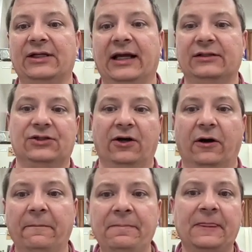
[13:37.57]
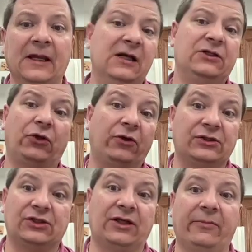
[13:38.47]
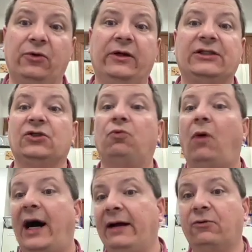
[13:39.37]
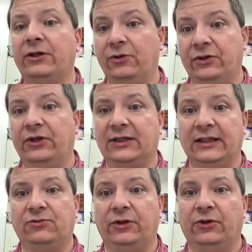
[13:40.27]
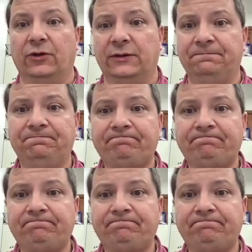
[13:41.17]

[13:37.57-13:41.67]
And so those are some of the reasons why we're doing the things we're doing.